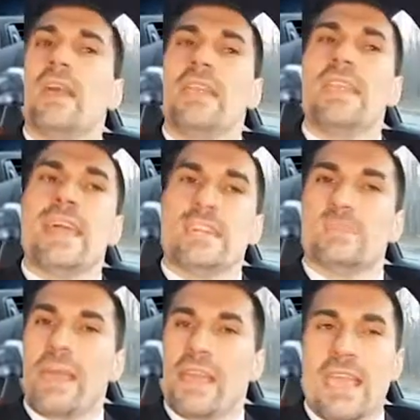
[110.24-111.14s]
Next,
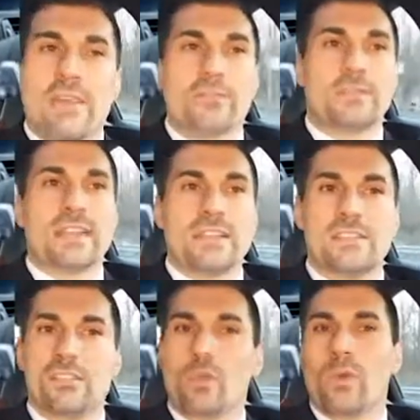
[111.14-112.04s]
pay careful
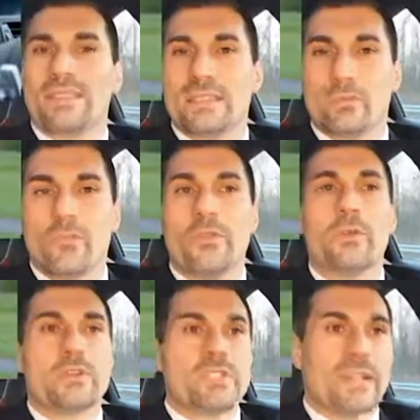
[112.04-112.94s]
attention to what the
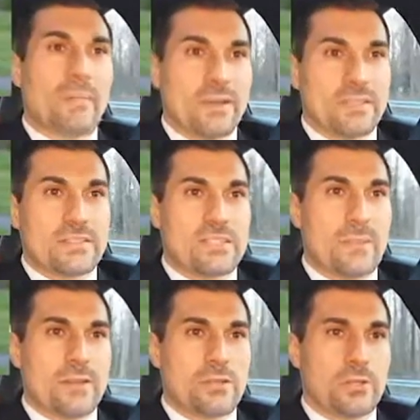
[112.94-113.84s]
reviewers say about the
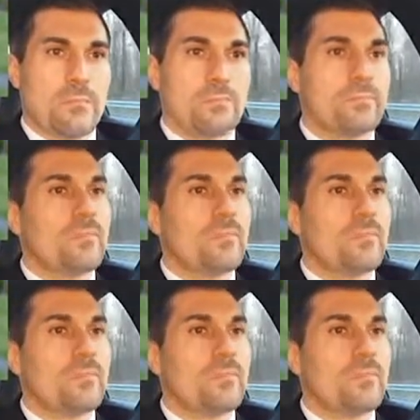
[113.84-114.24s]
suspension.